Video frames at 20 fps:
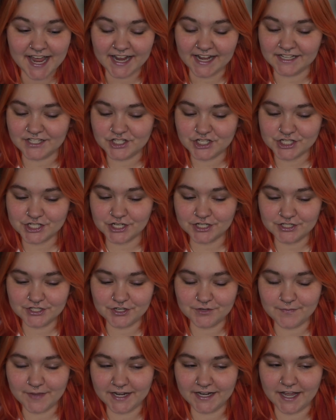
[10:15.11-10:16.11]
It's just our
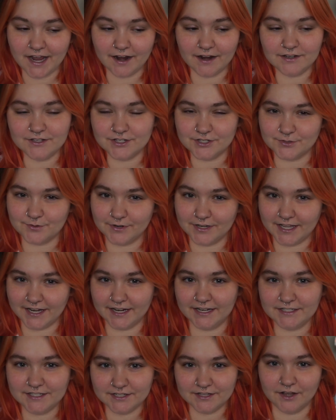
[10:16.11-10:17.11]
two main characters. We're
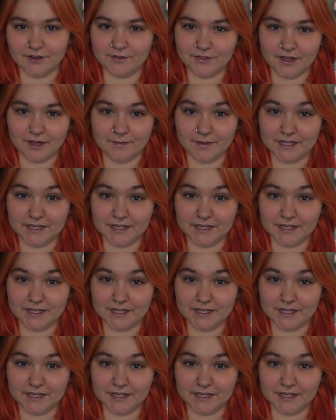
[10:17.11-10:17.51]
getting to know them.